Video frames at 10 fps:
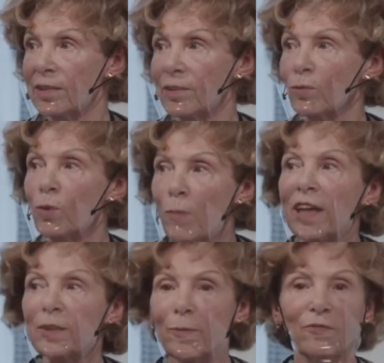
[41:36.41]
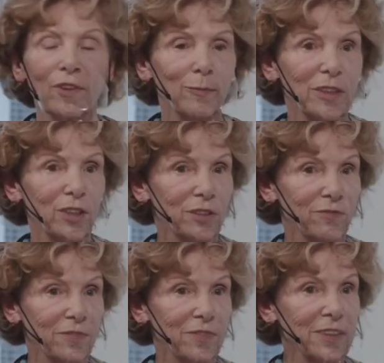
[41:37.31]
reminds me very much of
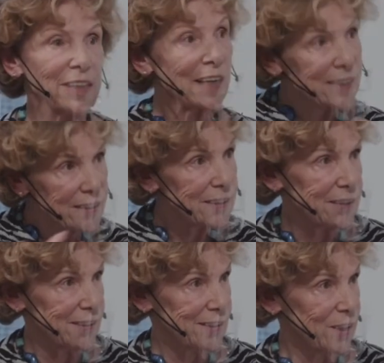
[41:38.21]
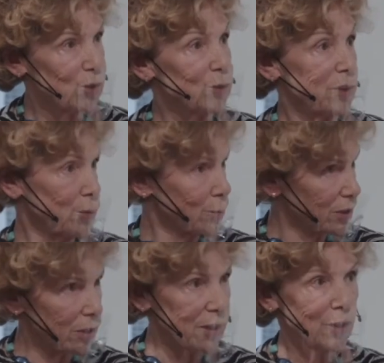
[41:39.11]
the 19th century. You were
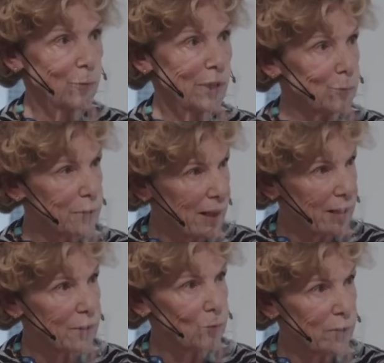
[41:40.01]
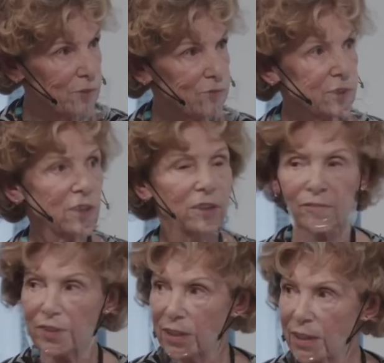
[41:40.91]
talking about black and white
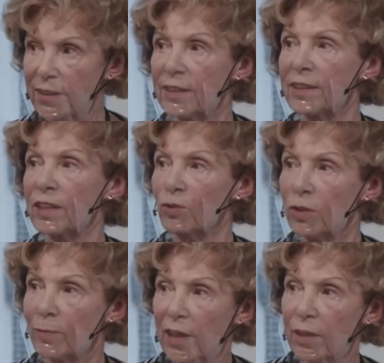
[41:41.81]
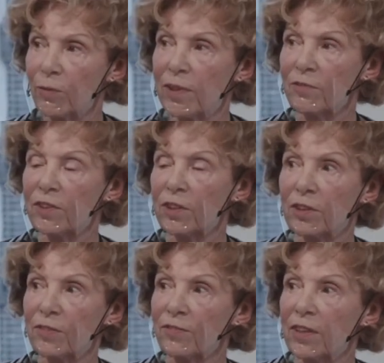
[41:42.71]
photography, 19th century black and white
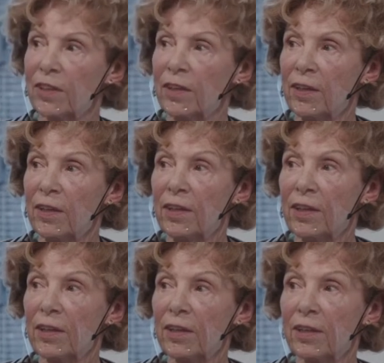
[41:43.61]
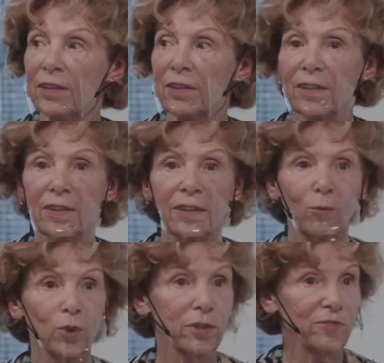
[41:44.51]
photography. The
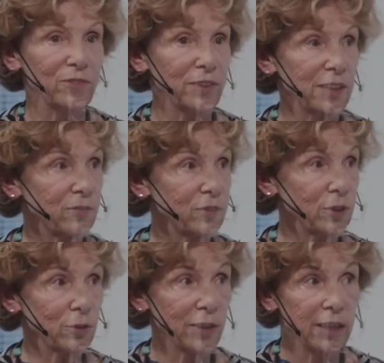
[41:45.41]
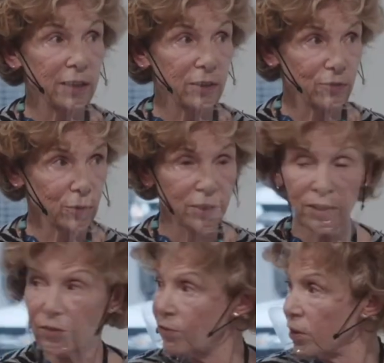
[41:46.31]
work of Gustave Le Gray in the Forest
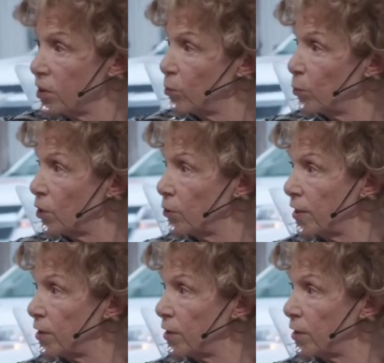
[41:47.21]
of Fontainebleau, I